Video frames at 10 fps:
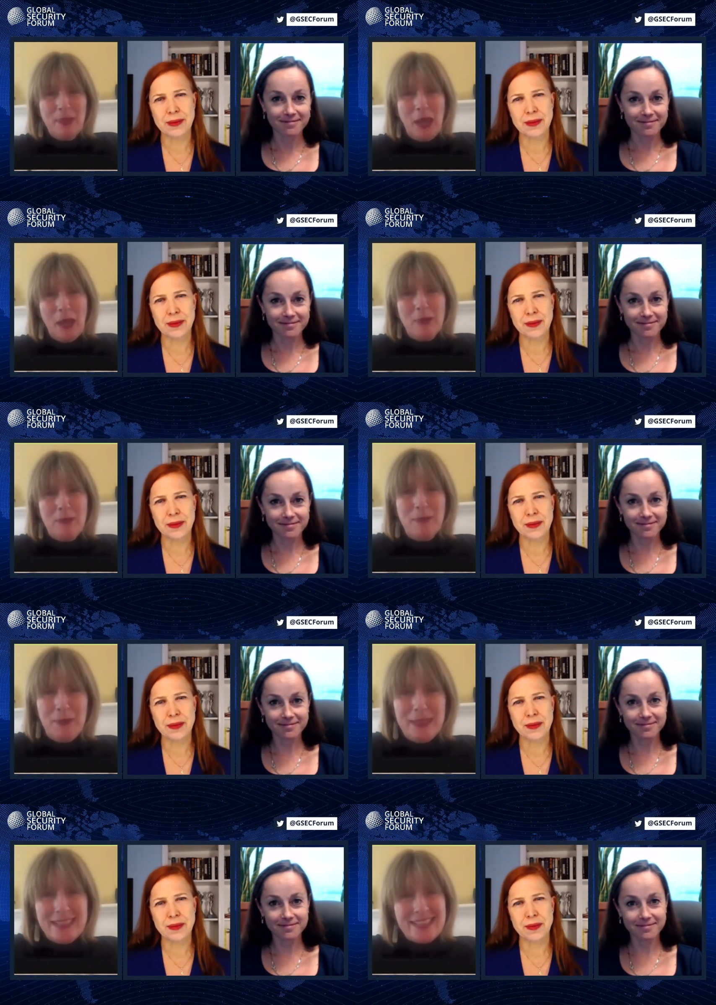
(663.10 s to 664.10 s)
Speaker 1: I mean,
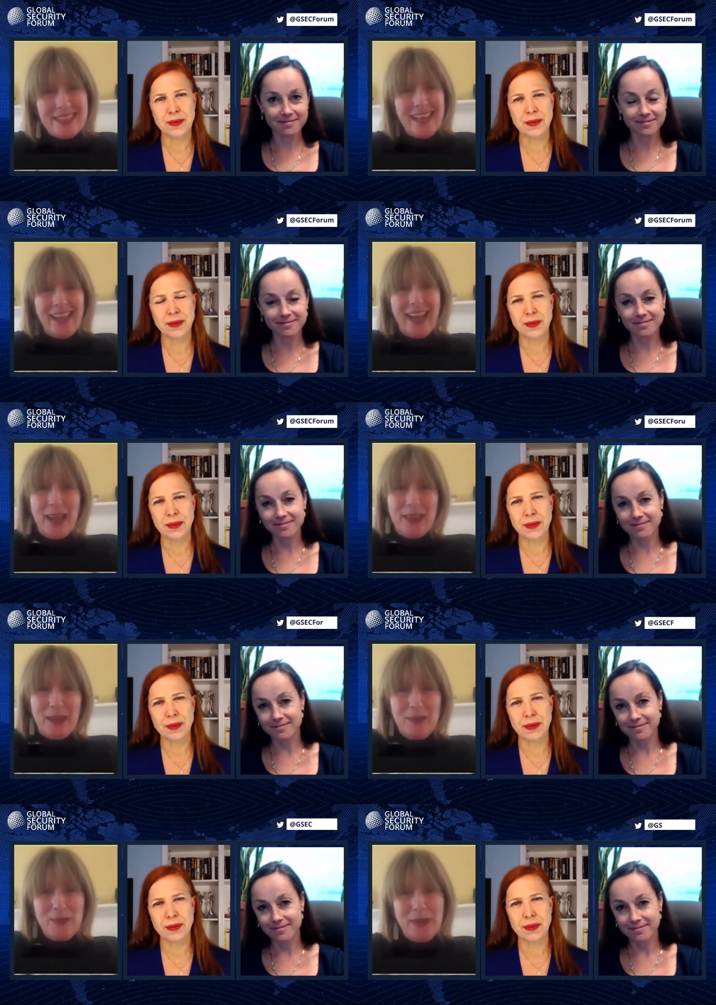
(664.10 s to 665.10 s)
maybe to say, I
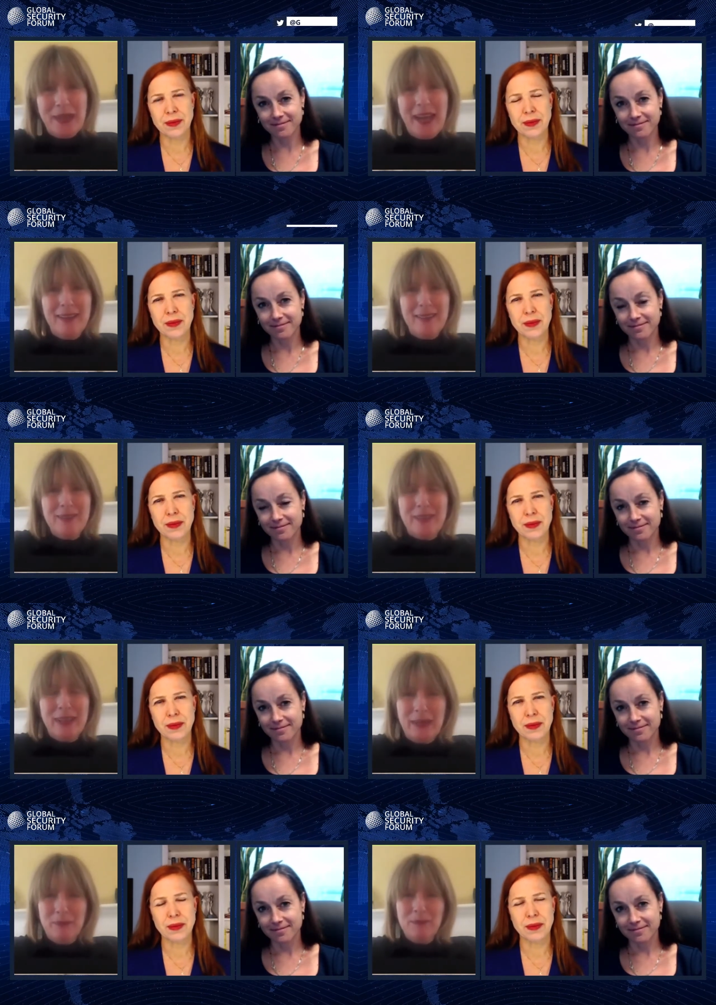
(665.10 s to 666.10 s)
think we have
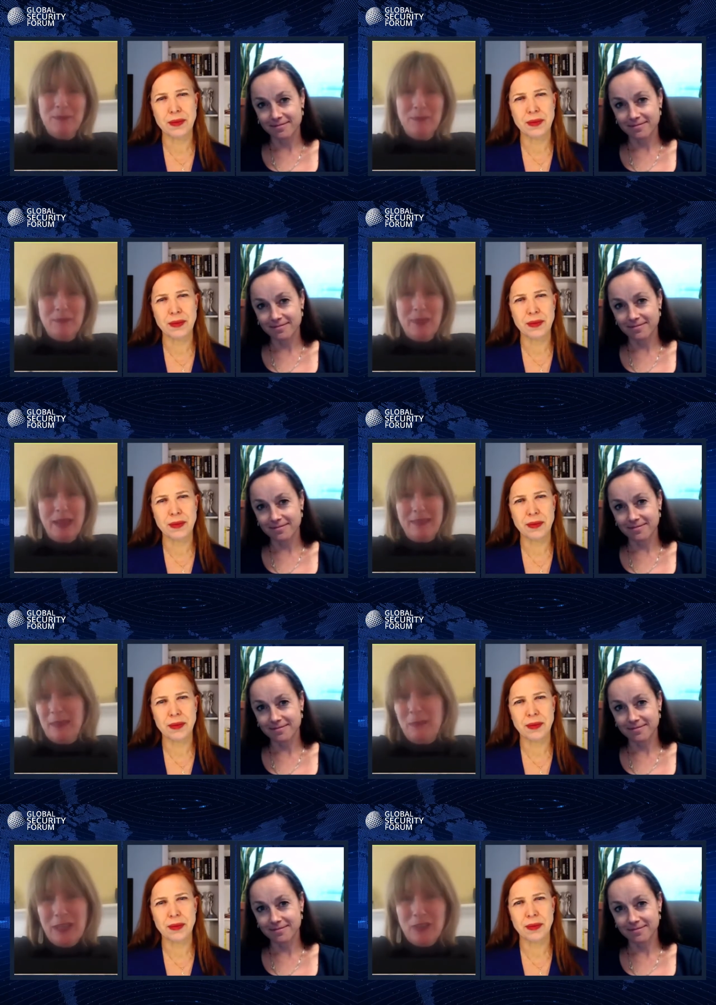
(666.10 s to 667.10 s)
um, a
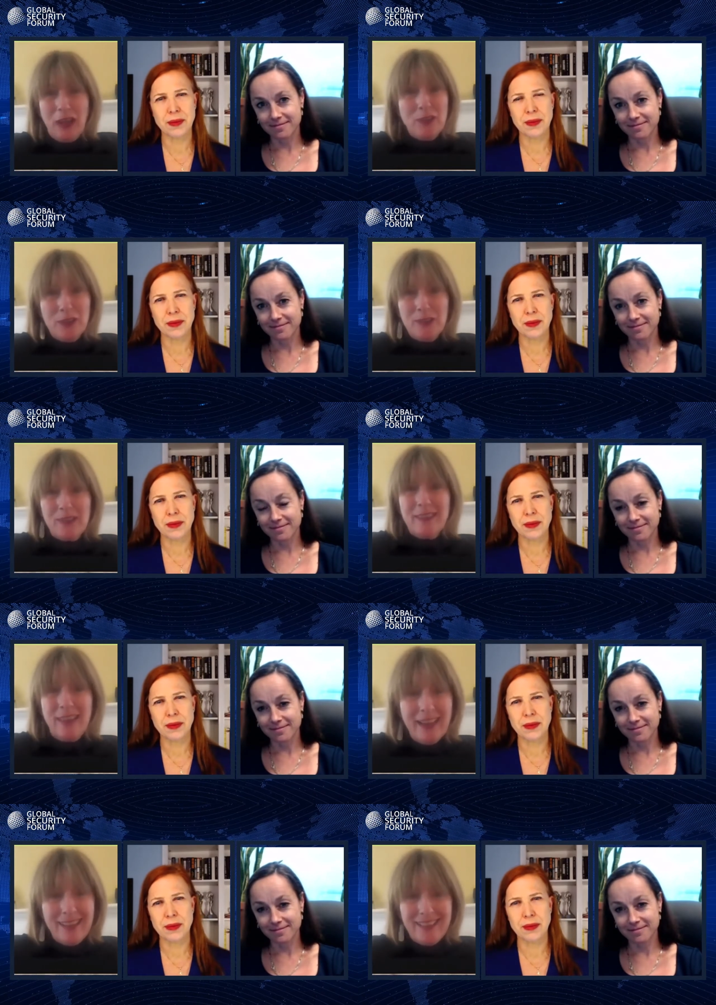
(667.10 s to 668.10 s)
deeply gendered
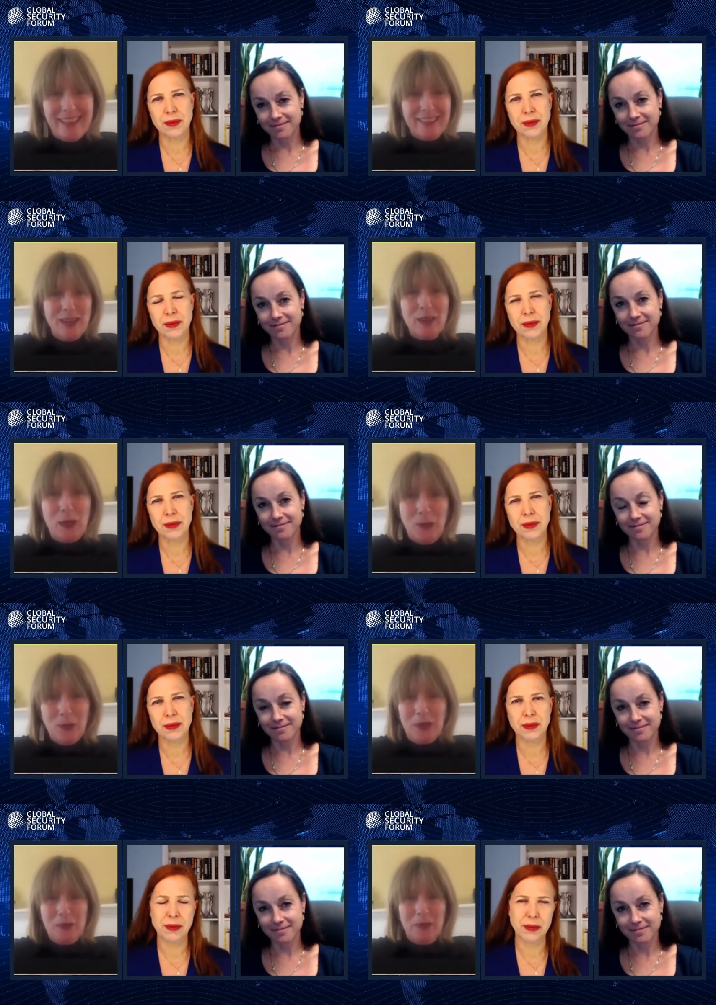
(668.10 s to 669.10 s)
society. It's not the
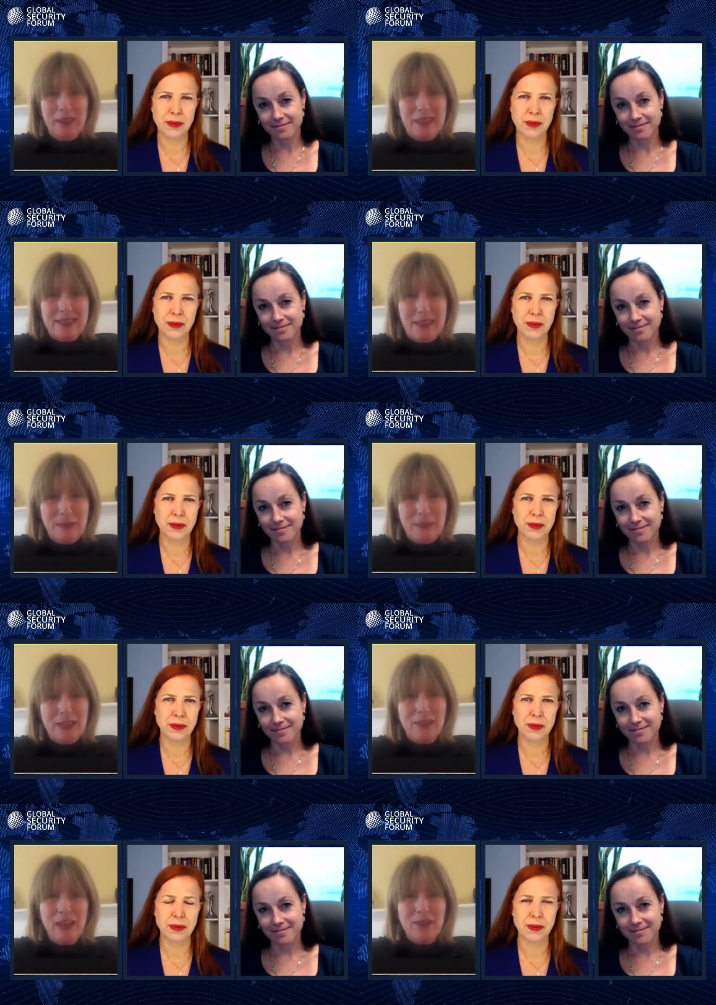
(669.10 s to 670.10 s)
only one that's deeply
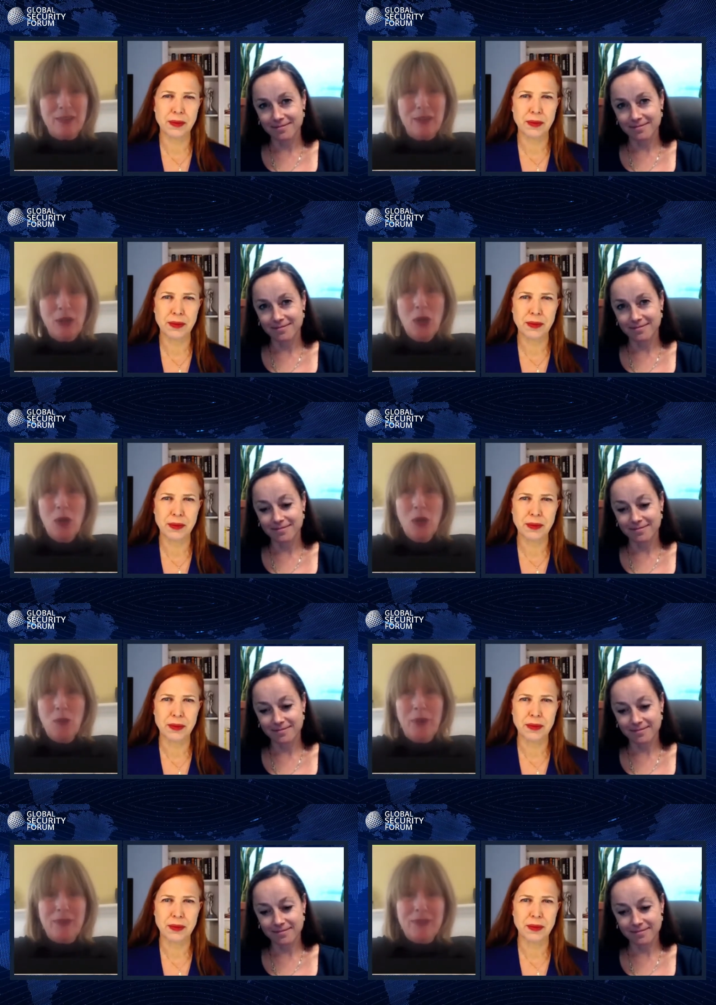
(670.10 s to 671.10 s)
gendered
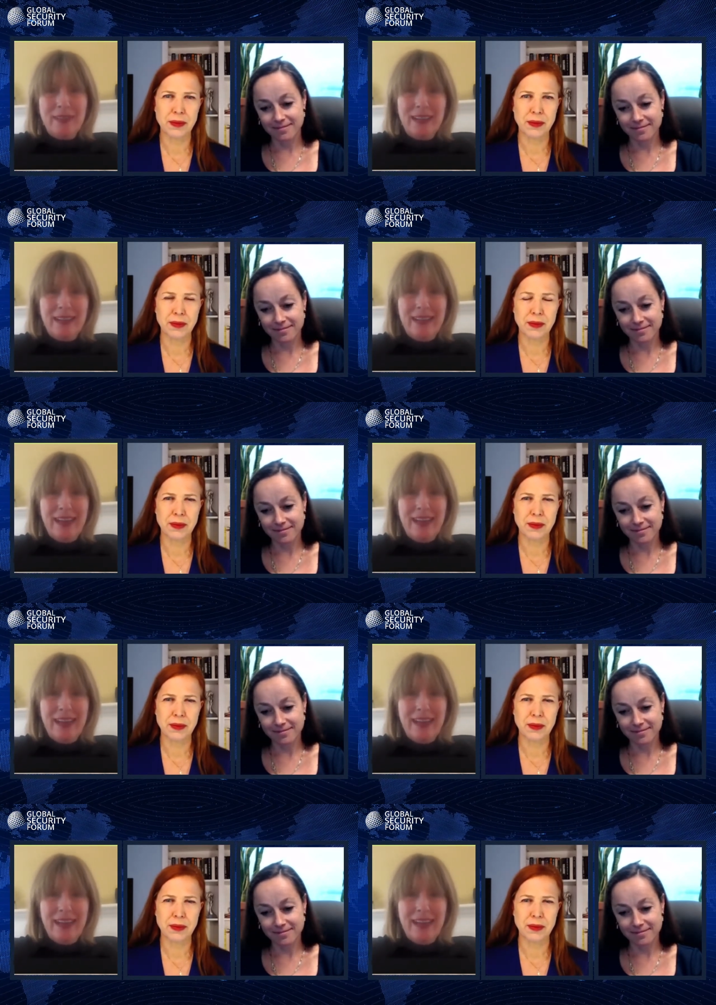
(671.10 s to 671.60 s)
we've seen